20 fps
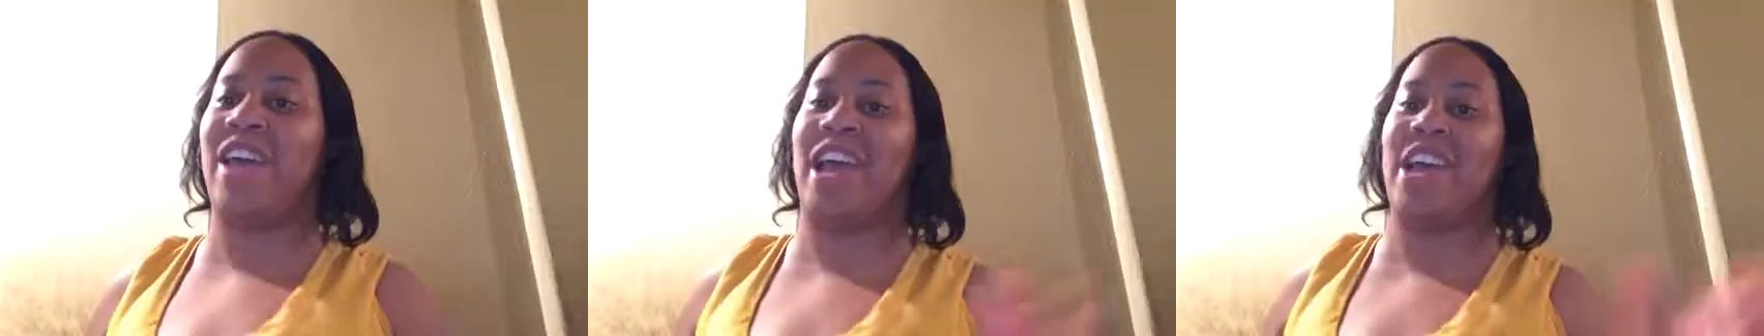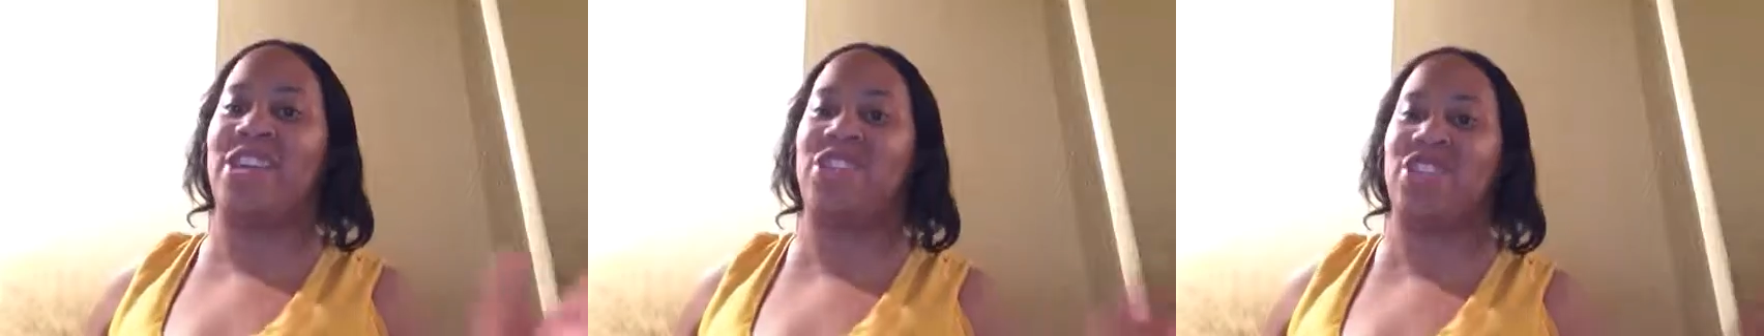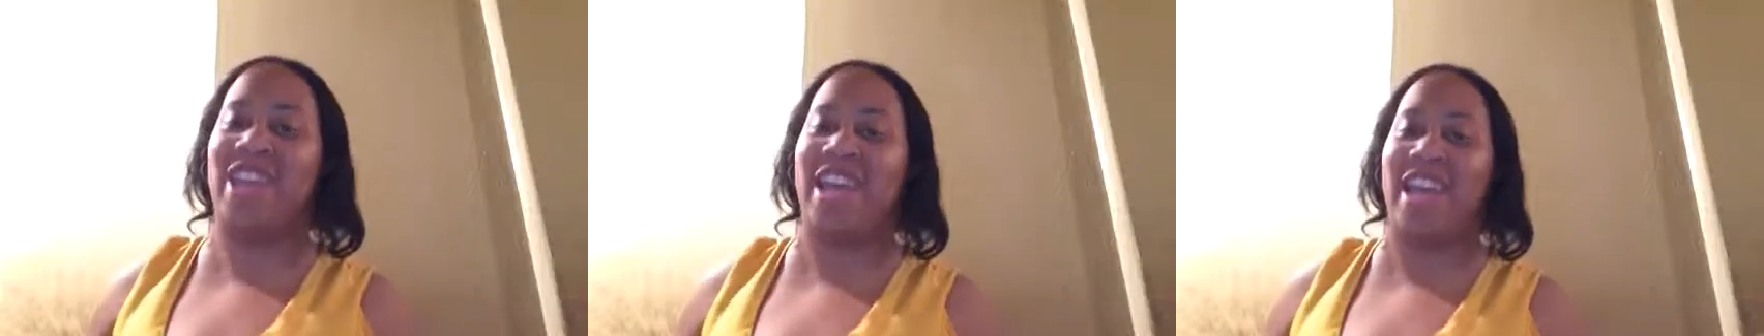I
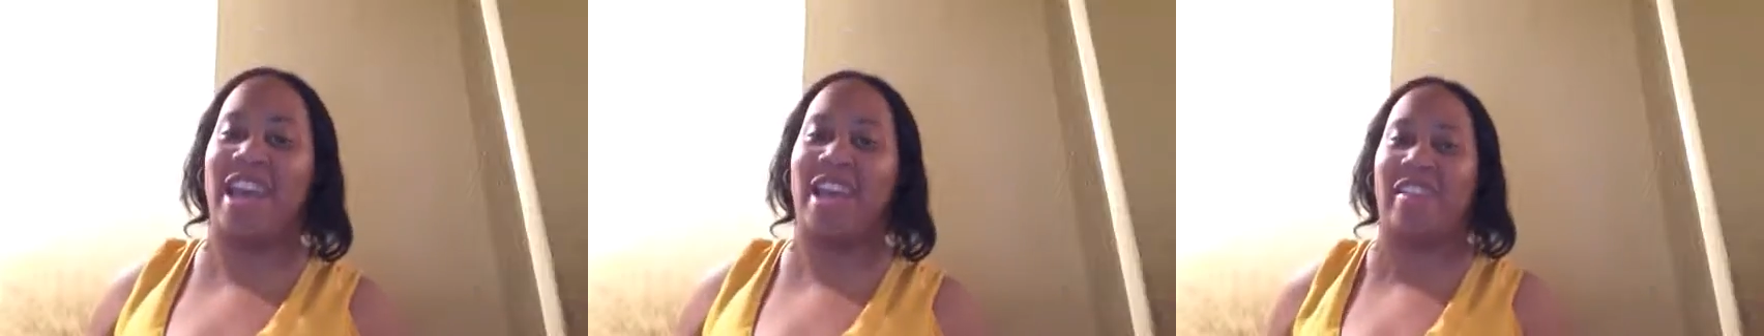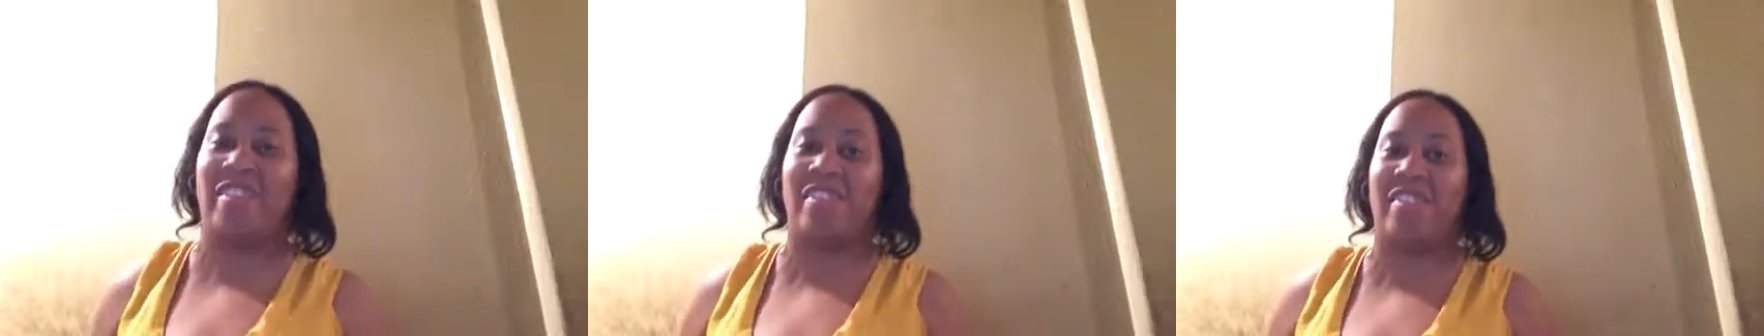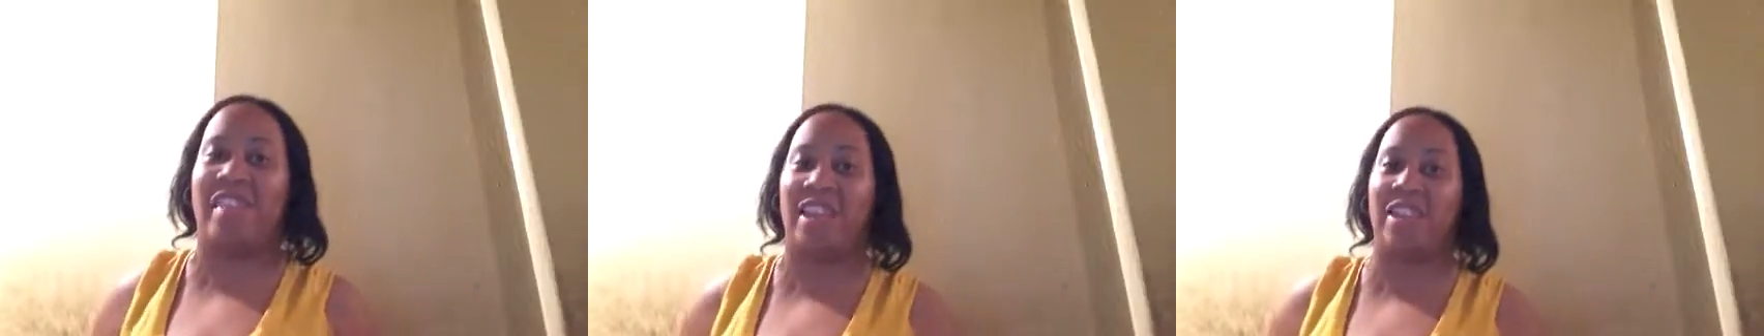actually
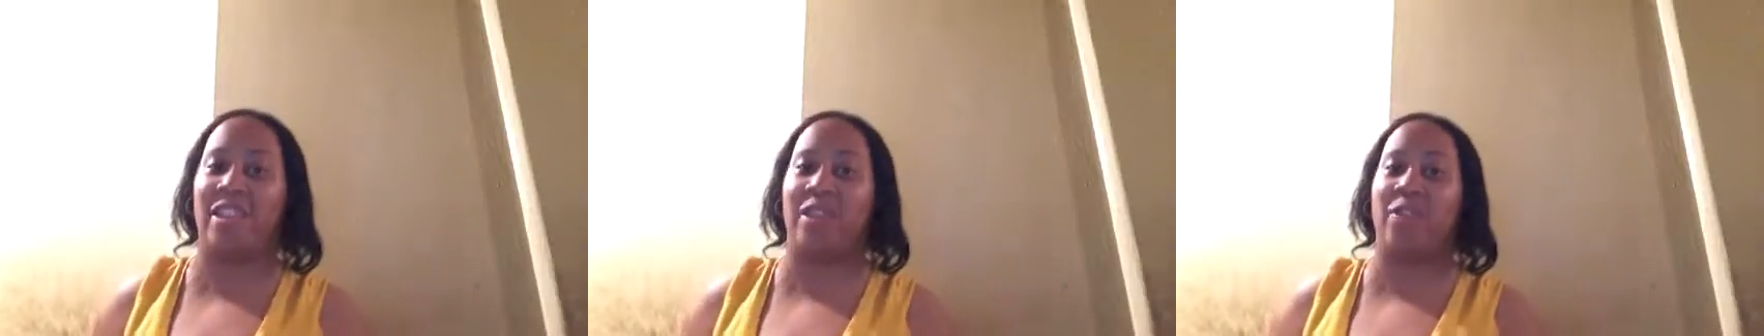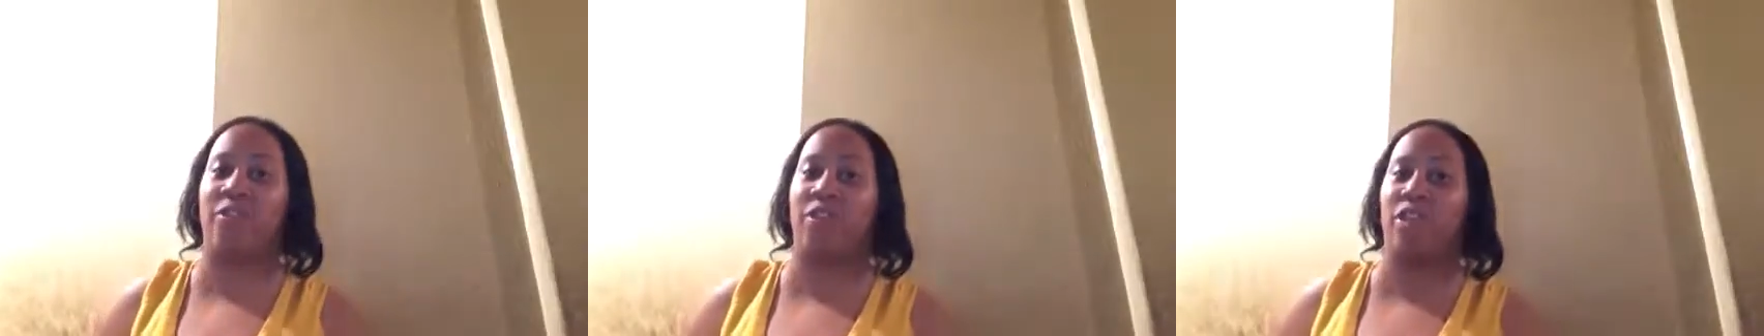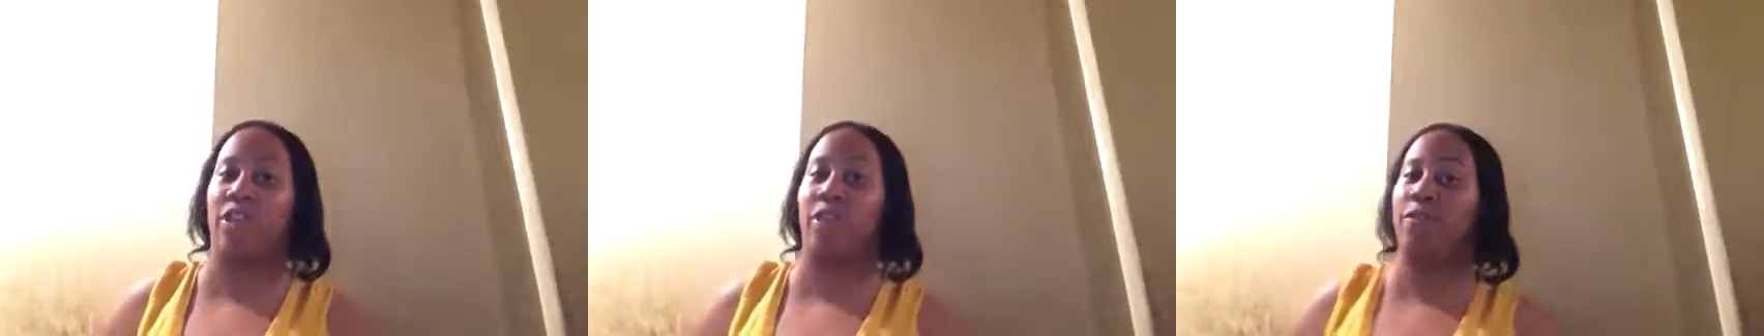stayed
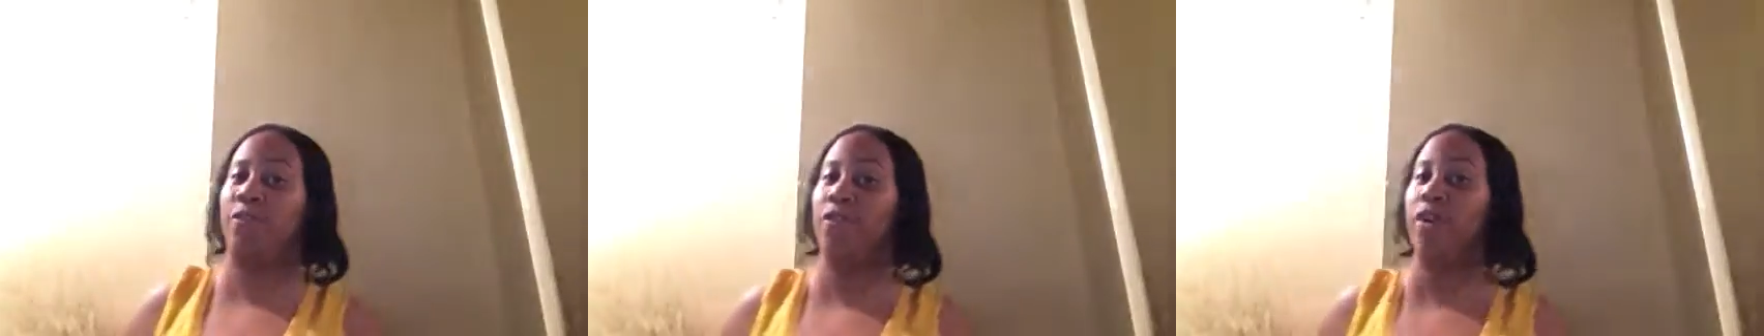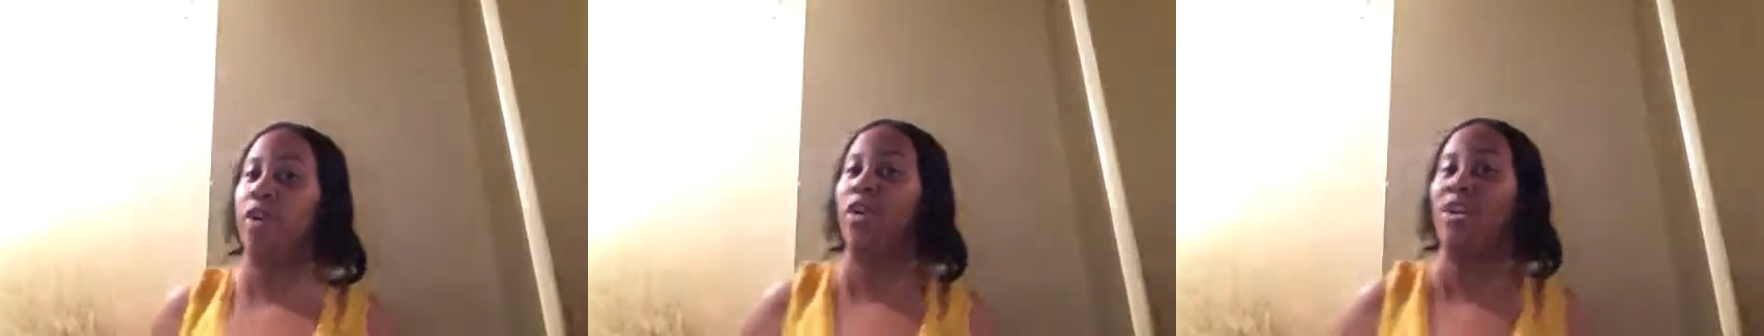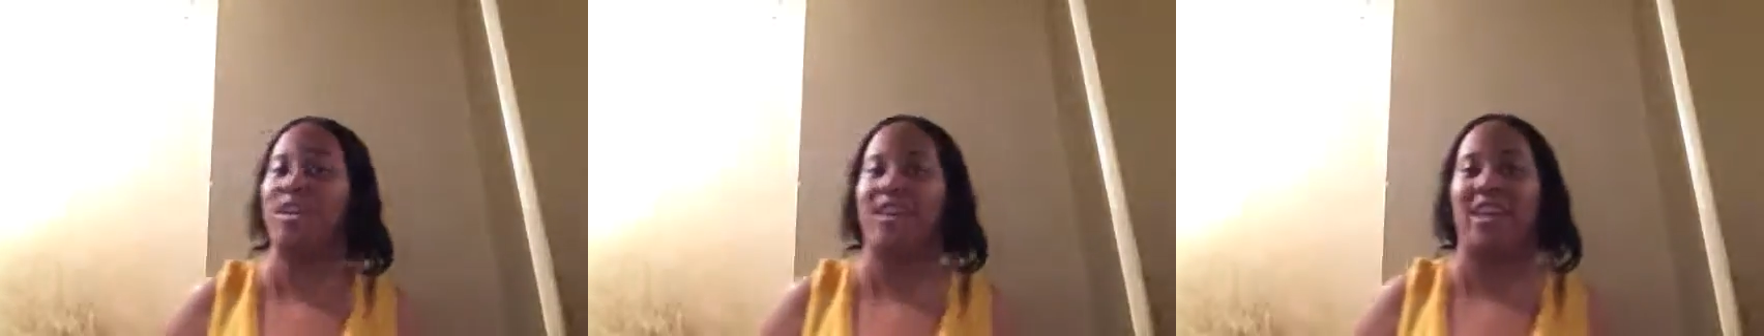there for the
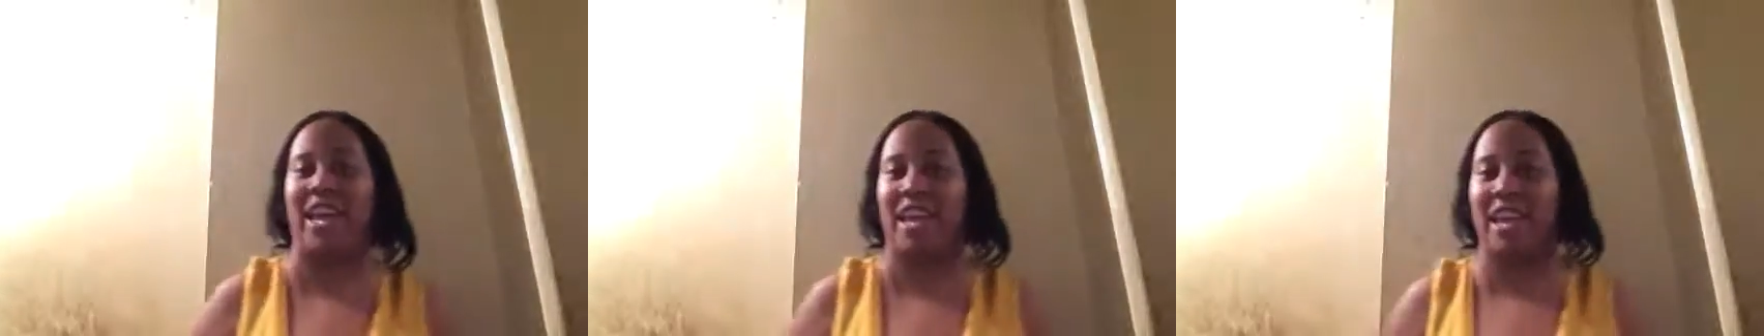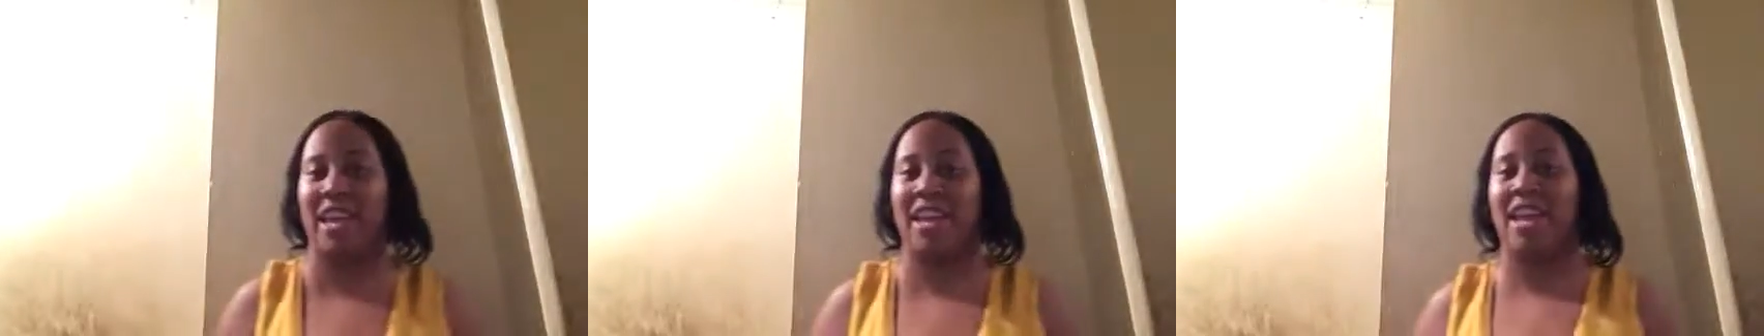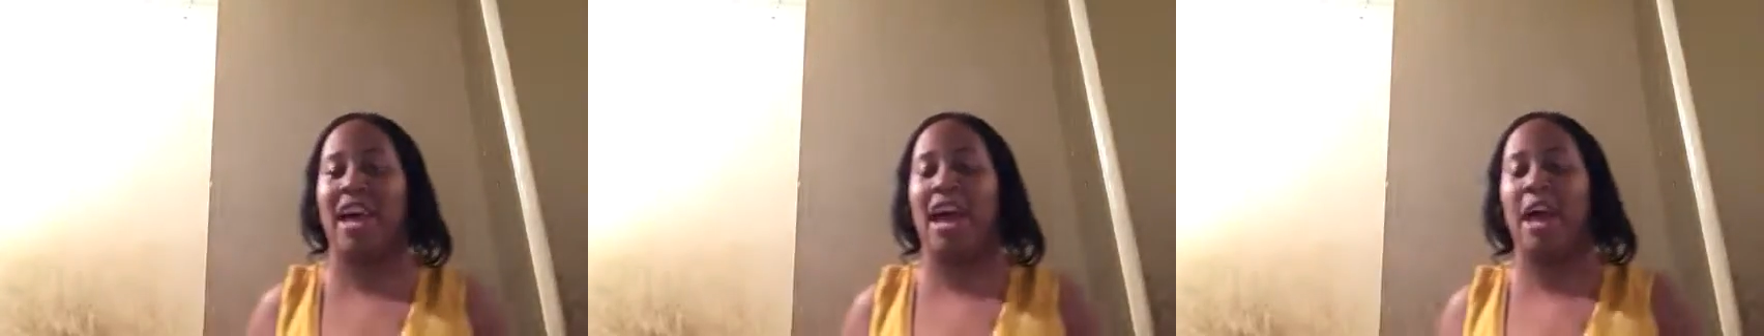full
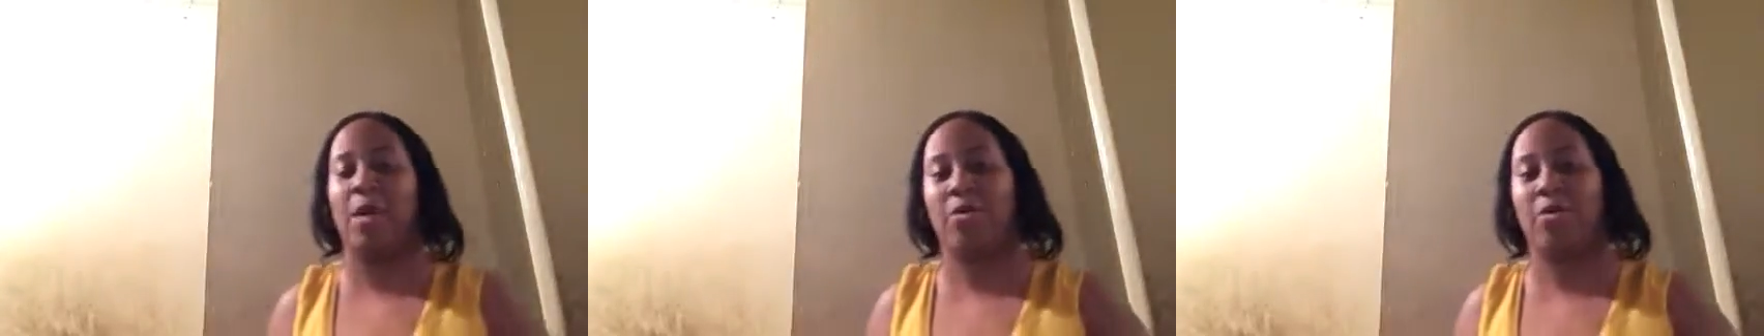day.